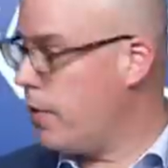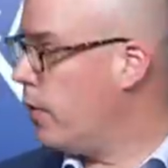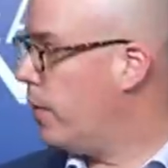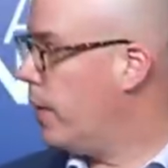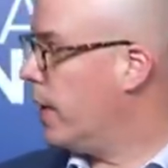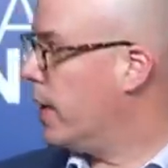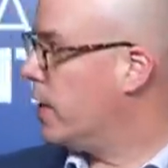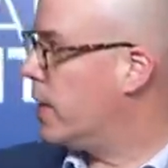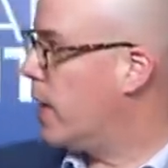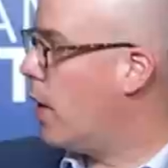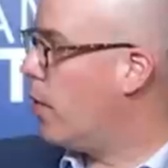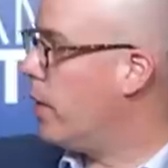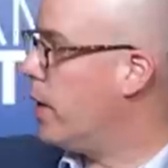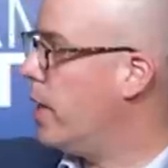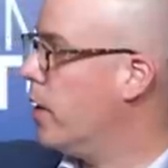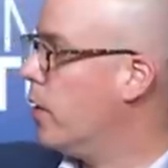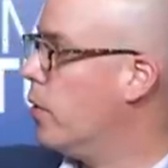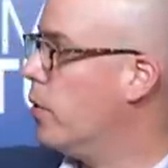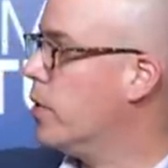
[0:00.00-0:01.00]
Other things
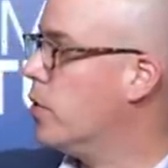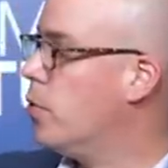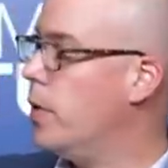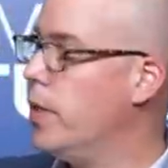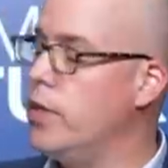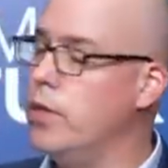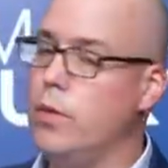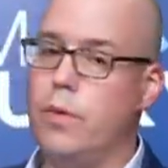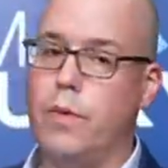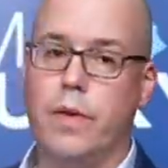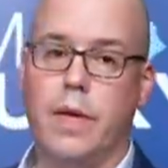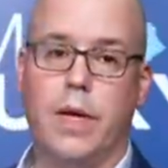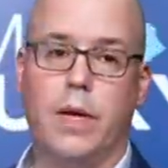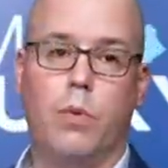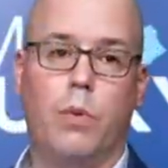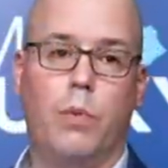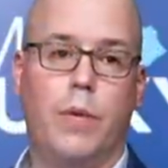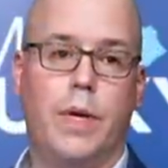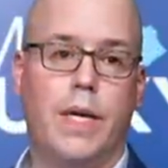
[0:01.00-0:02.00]
down here is we do
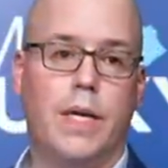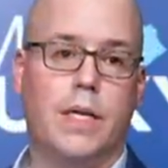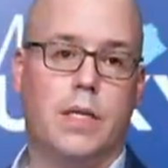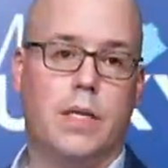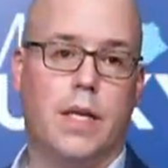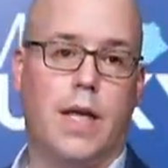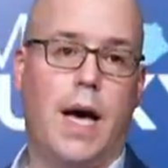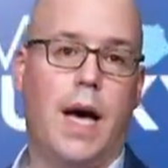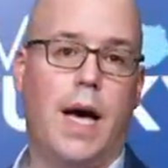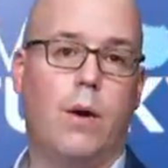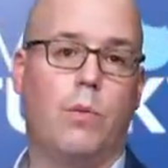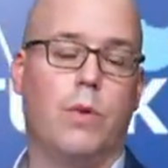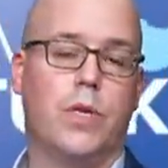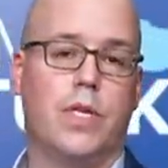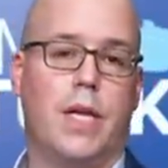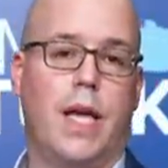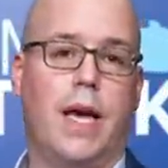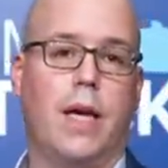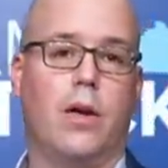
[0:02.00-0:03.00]
think when we get into the
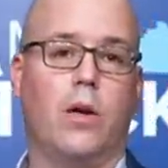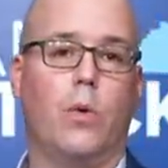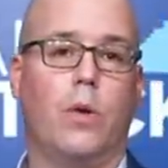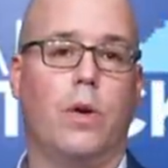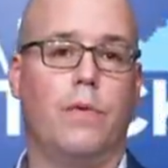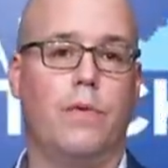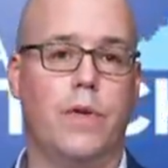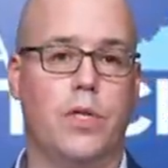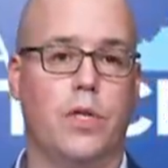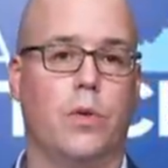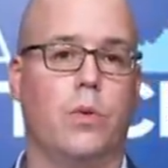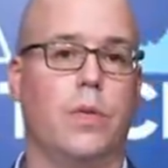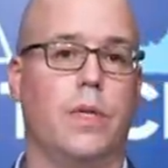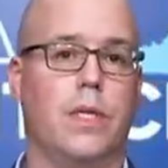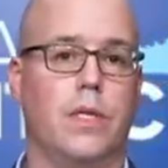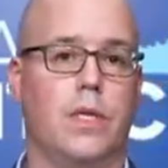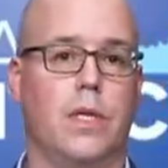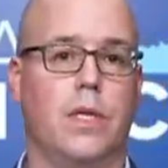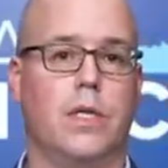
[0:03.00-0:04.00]
high-risk category, physical
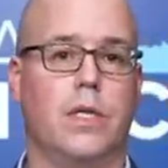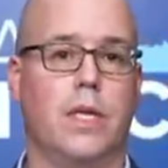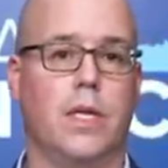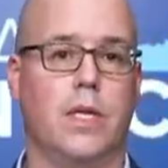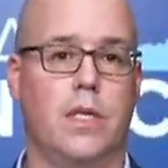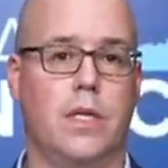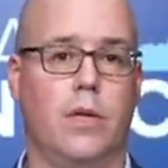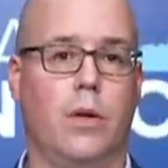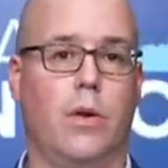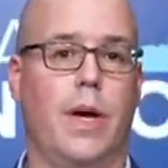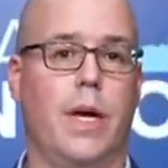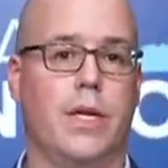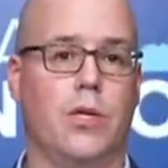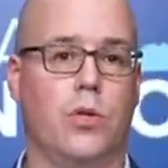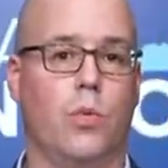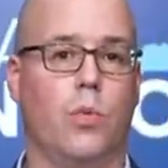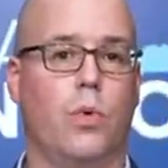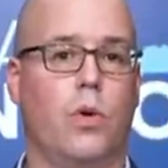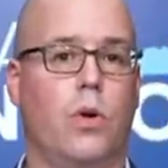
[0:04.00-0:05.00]
distancing still
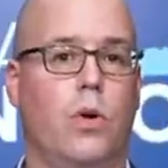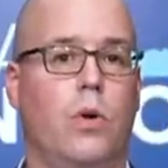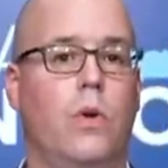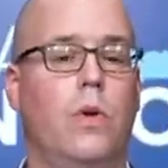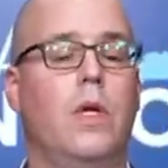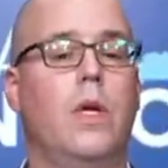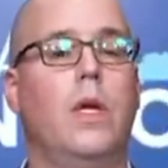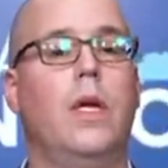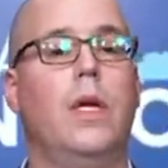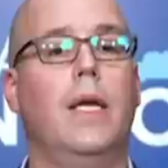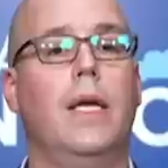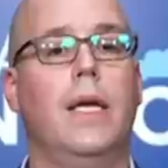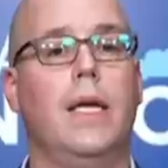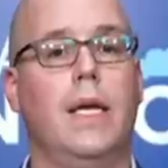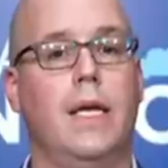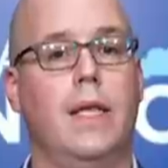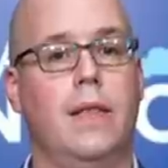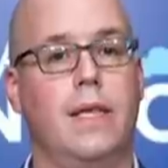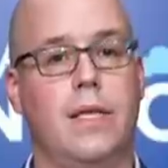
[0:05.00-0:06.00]
has a role
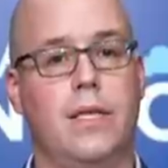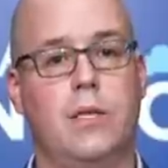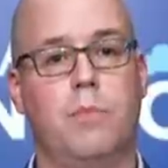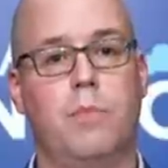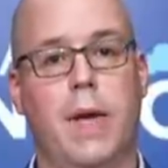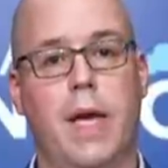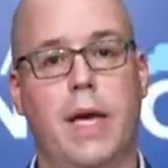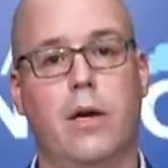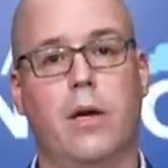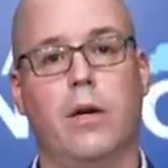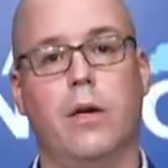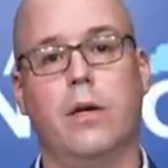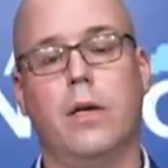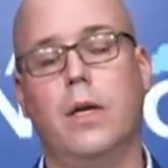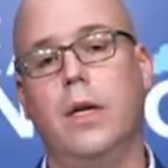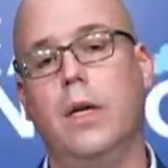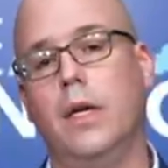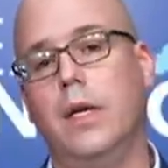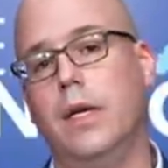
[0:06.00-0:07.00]
in this manner.
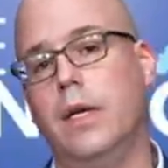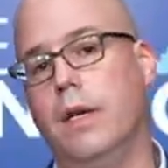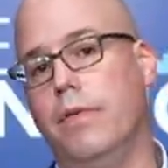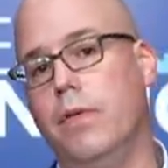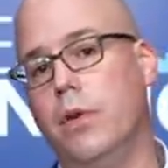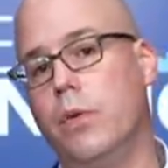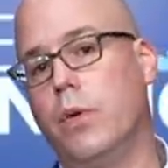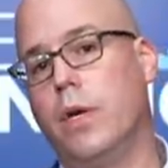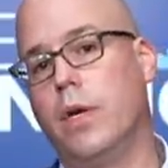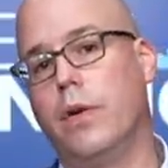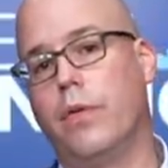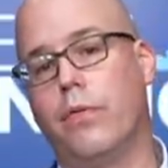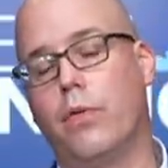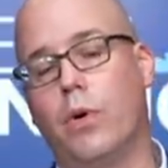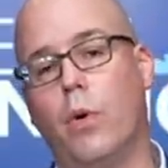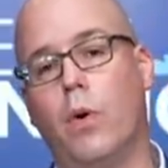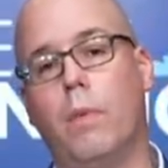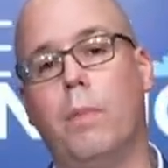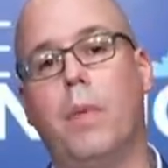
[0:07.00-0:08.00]
If you're going to
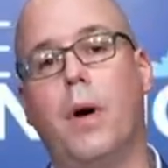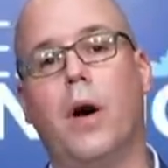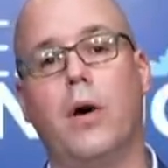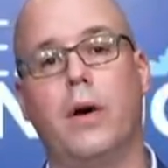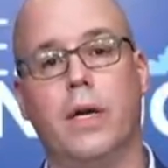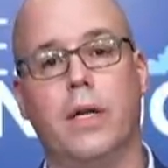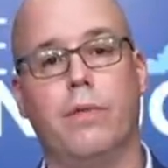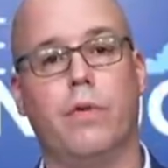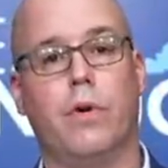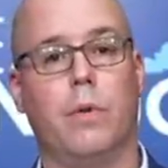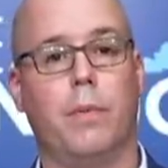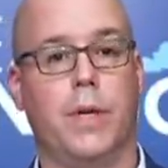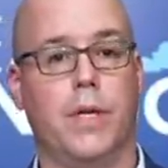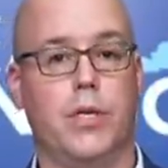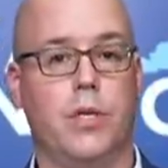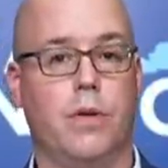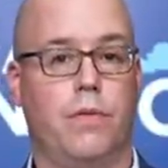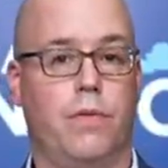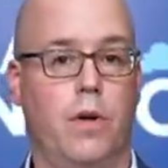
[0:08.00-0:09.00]
throw a party for a
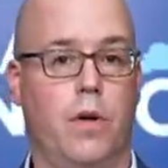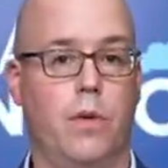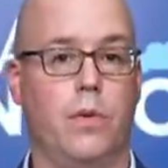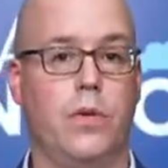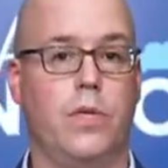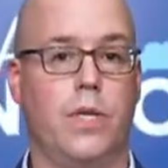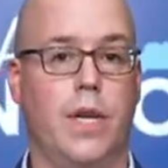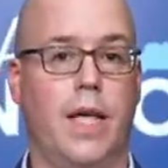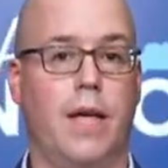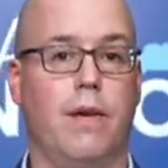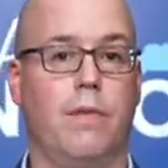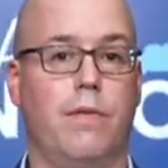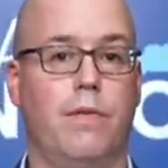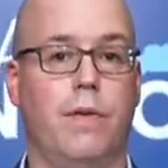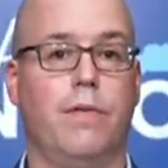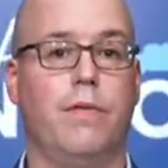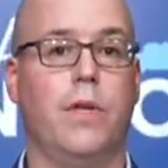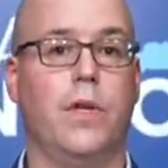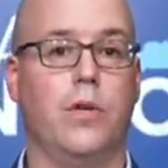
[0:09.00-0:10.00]
bunch of folks and have
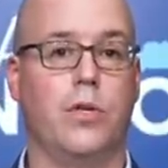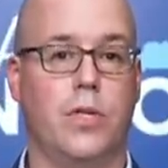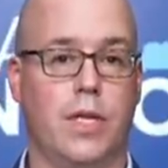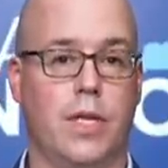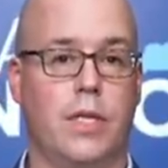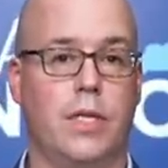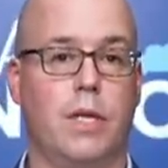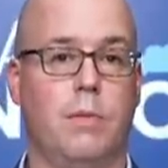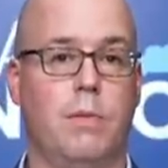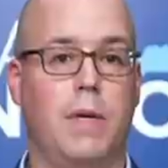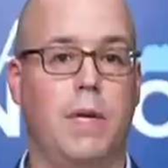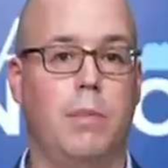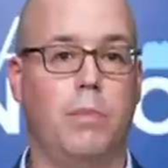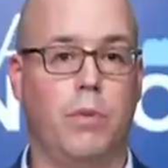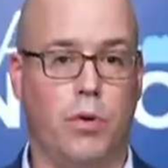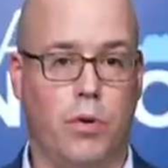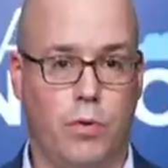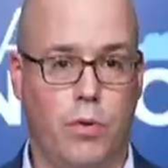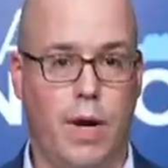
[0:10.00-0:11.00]
50 or 60
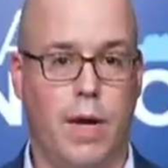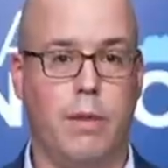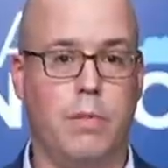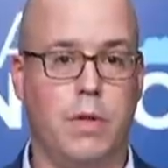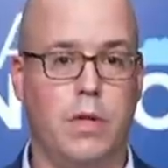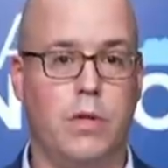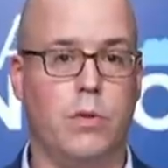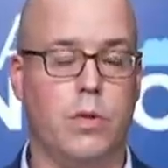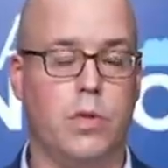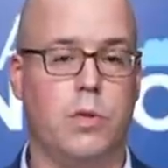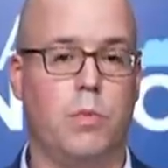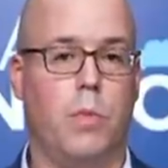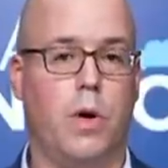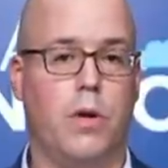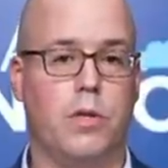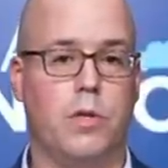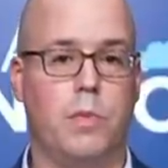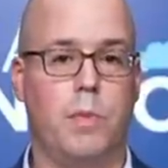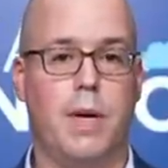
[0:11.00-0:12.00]
people crammed into a
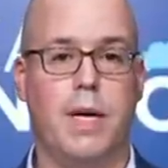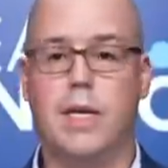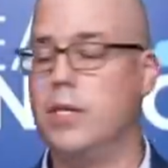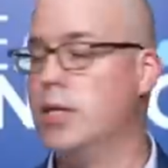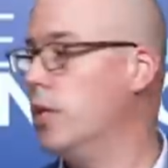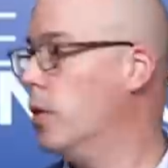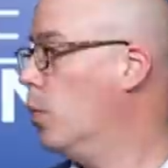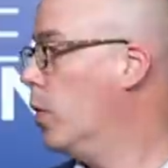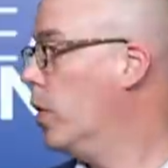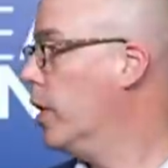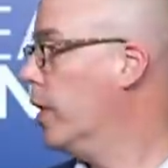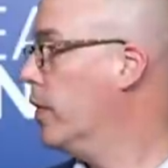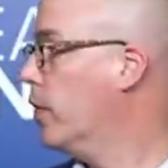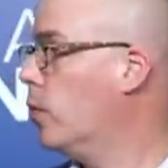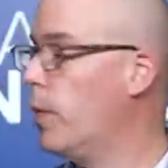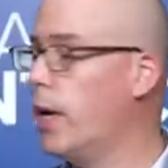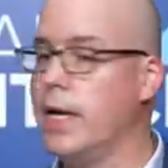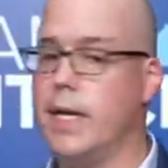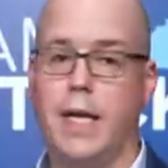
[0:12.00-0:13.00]
small space and we're
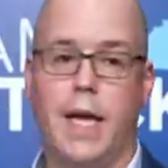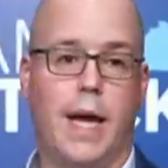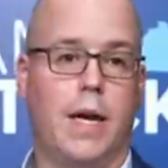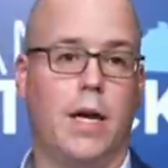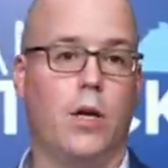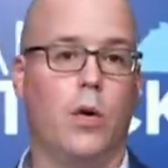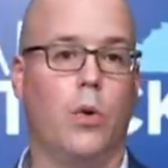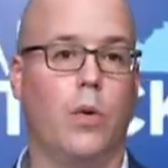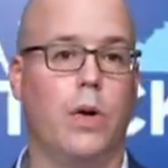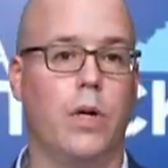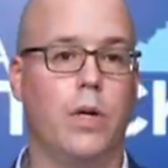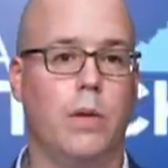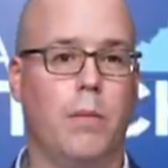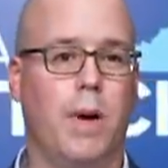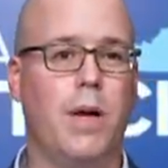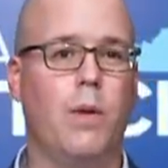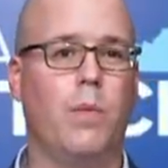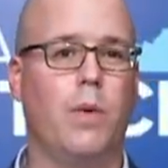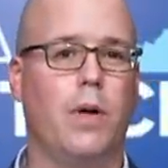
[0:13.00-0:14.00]
in the red category, you
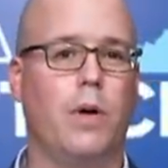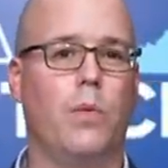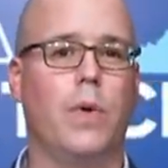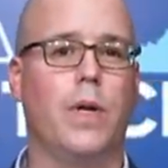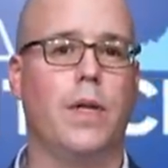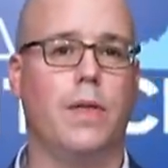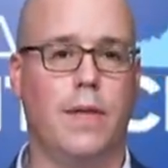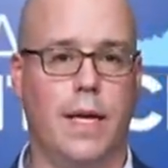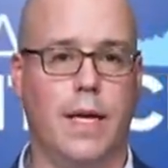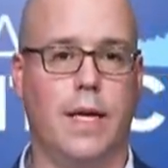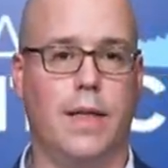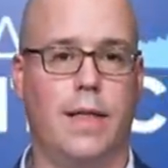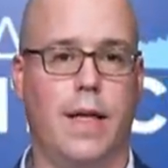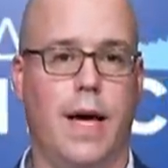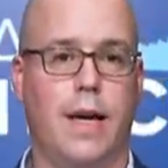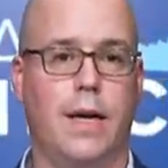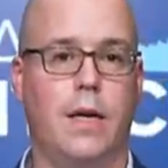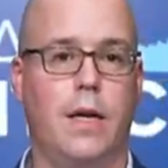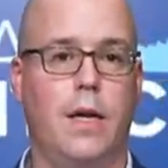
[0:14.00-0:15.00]
might want to rethink
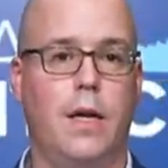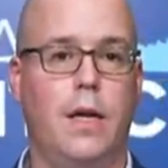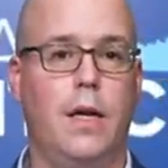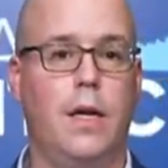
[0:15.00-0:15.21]
that